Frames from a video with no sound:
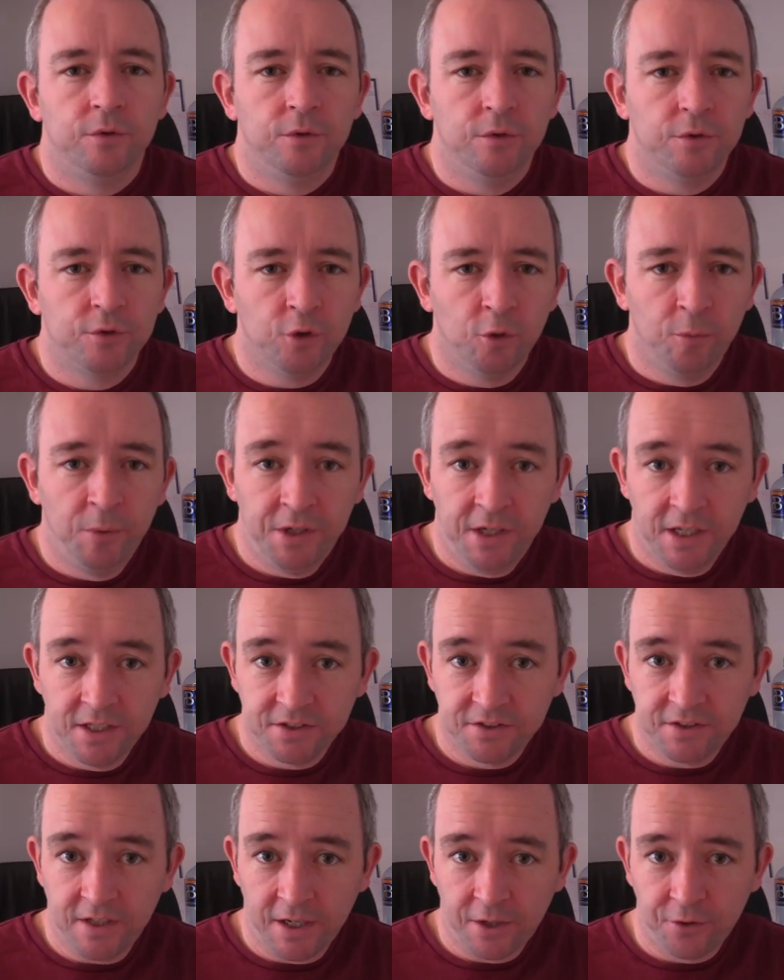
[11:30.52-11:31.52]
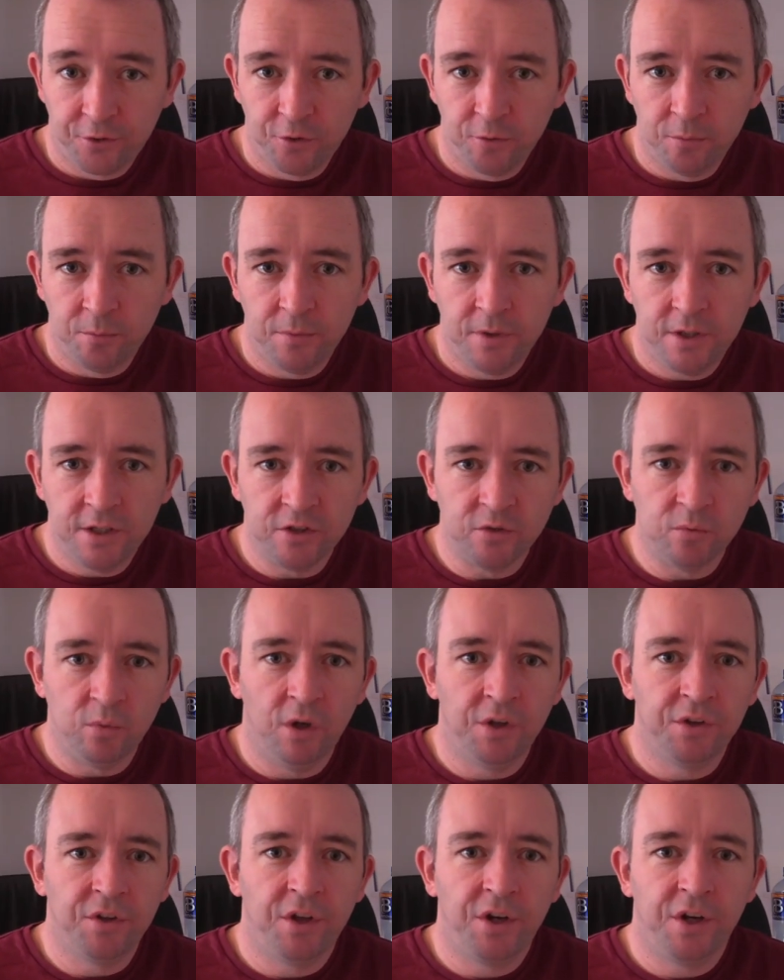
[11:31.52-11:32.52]
So my next acronym is
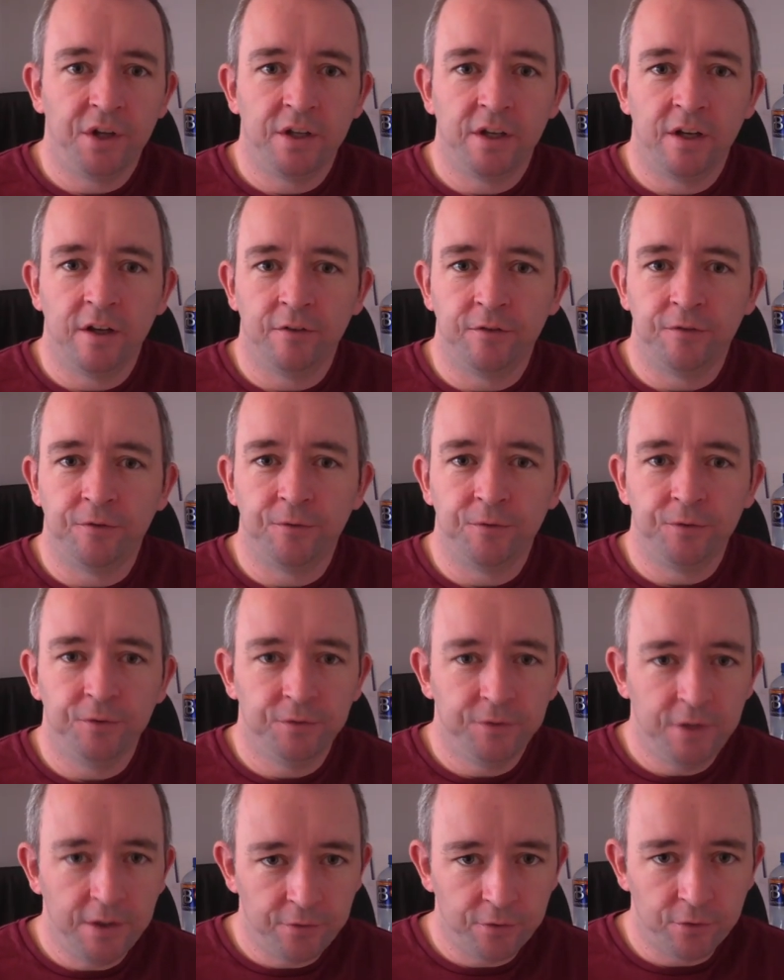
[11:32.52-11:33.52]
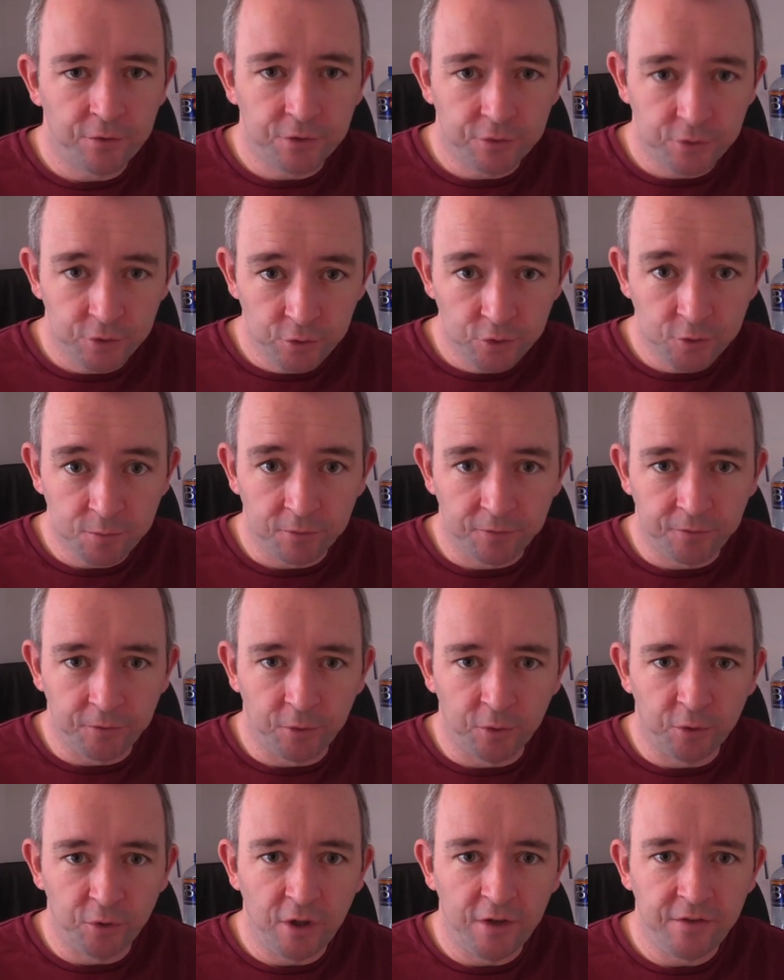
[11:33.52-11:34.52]
one that I have never used
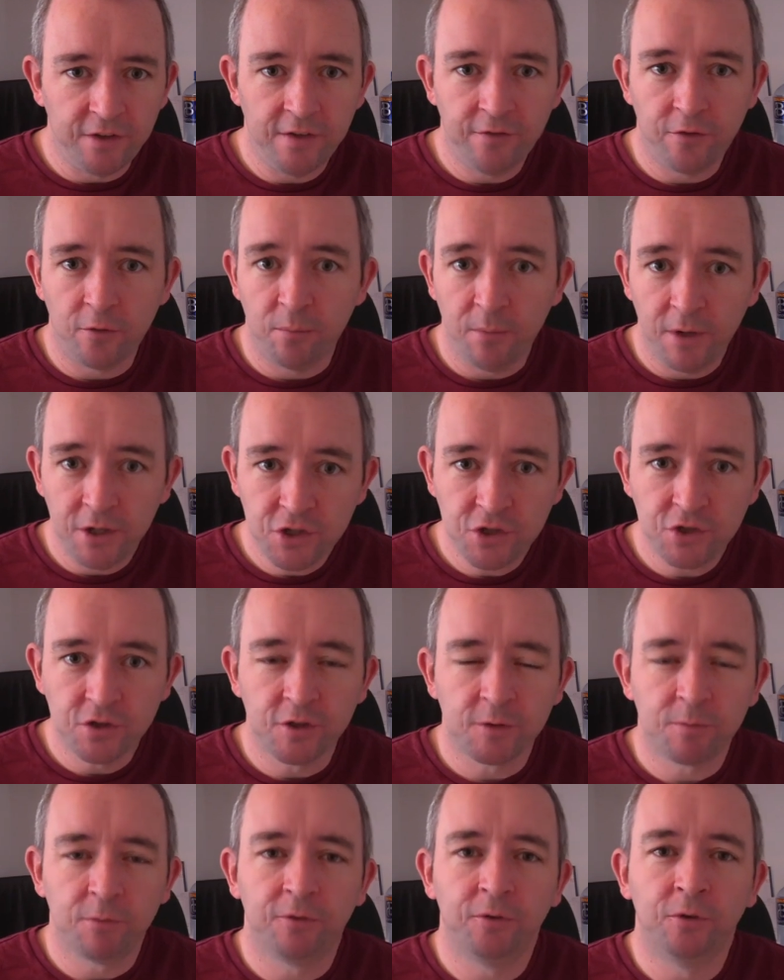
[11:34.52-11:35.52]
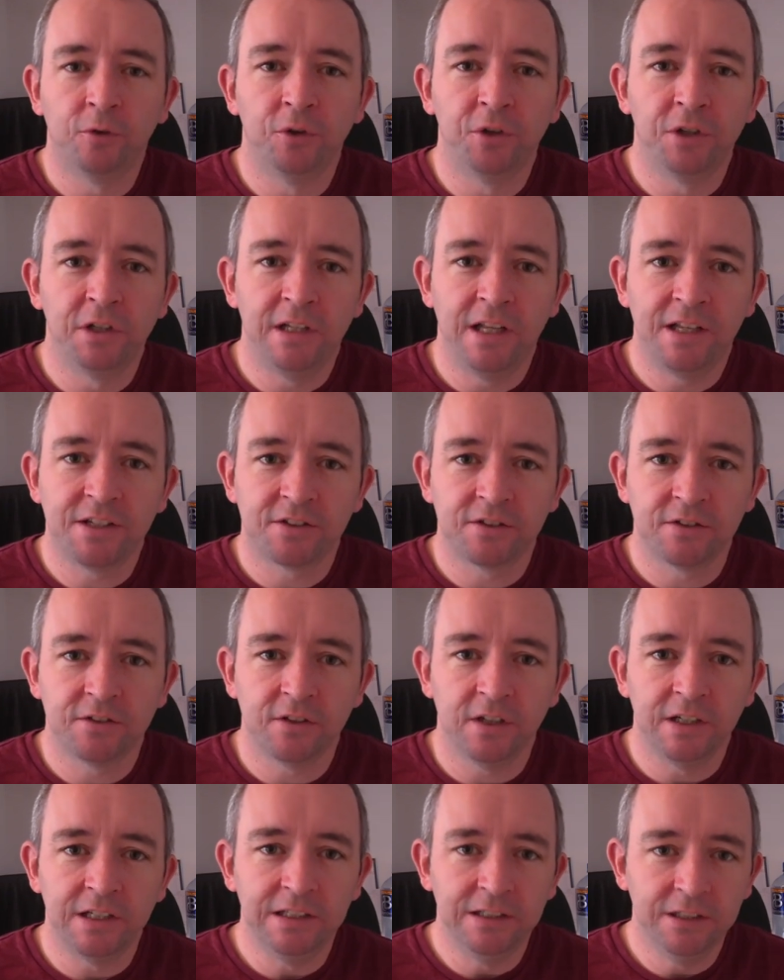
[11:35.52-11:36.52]
before. I've never mentioned this before in a
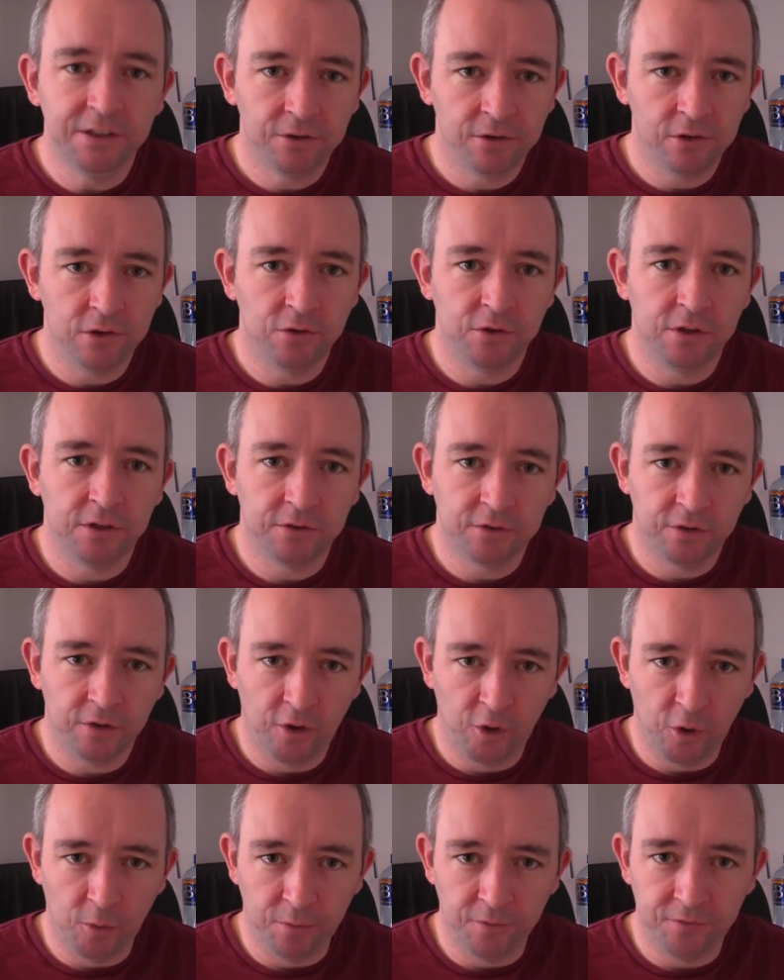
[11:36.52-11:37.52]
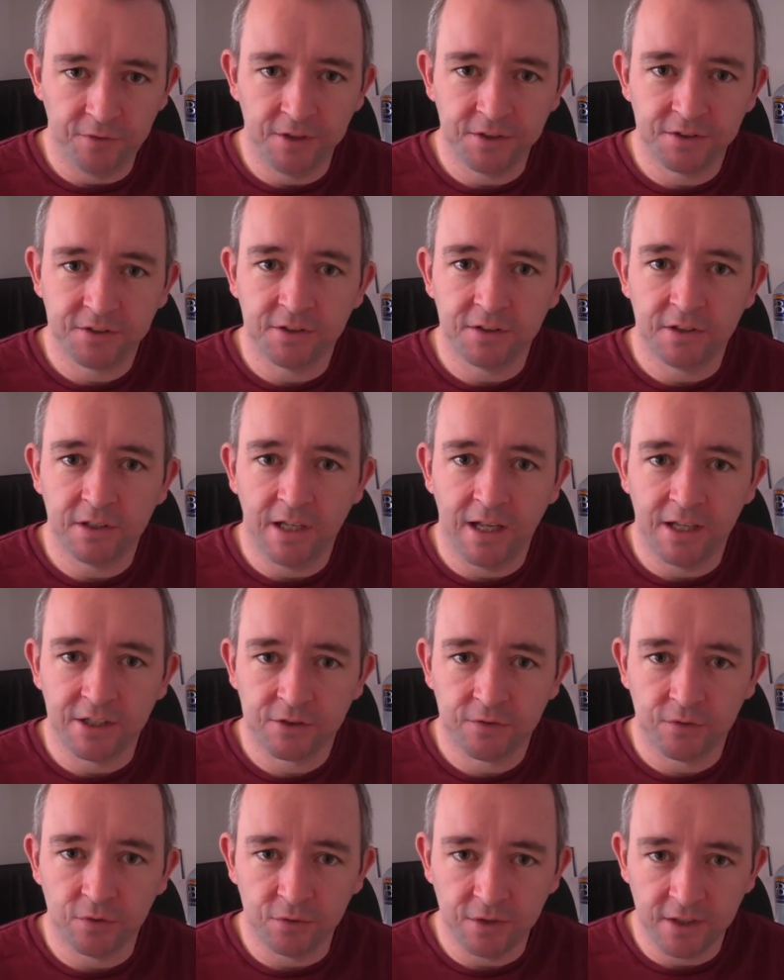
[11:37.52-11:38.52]
lesson. I literally only thought up of this in the
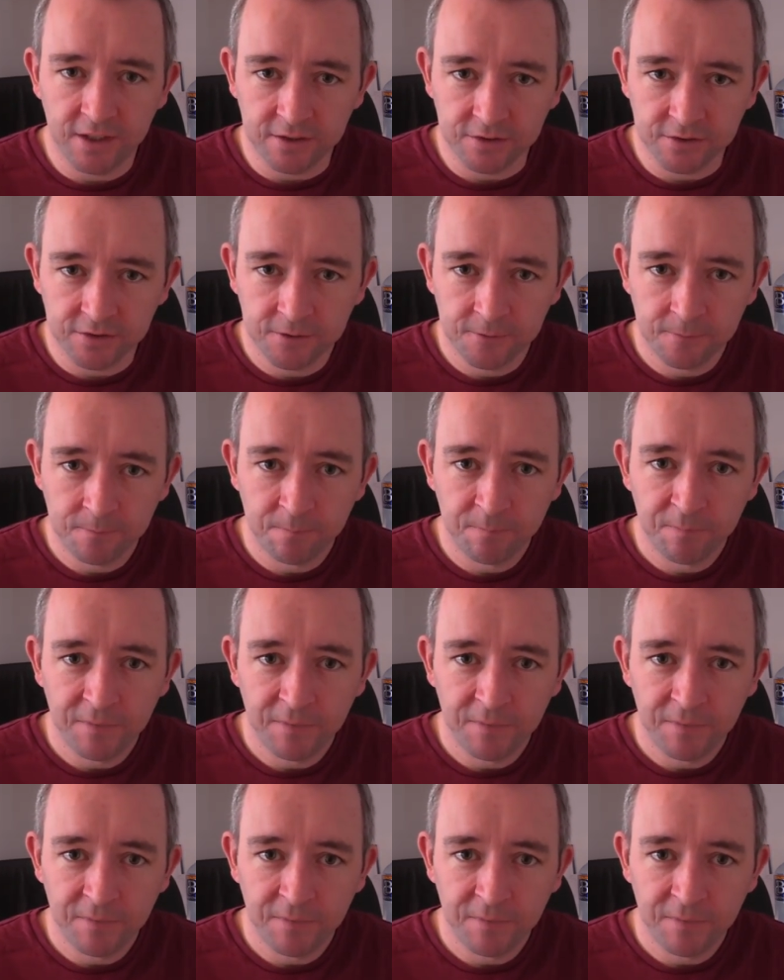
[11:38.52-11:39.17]
last few days.